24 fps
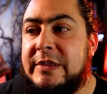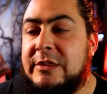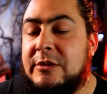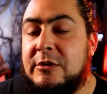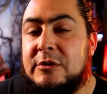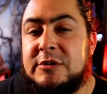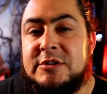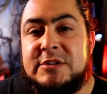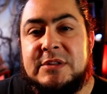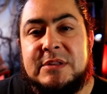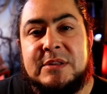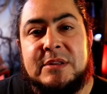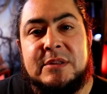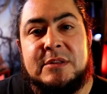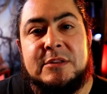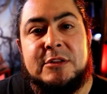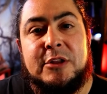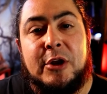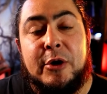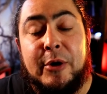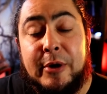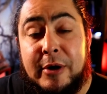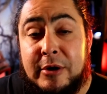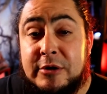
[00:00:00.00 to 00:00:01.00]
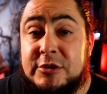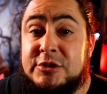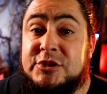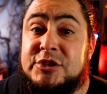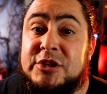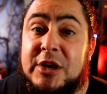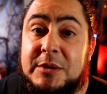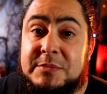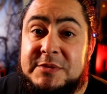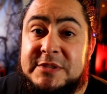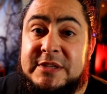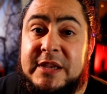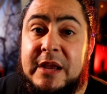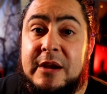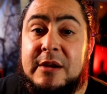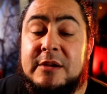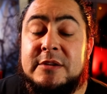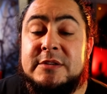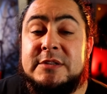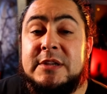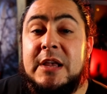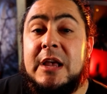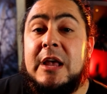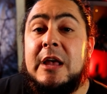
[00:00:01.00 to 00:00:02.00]
There's there are jump
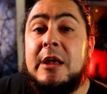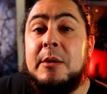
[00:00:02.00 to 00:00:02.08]
scares,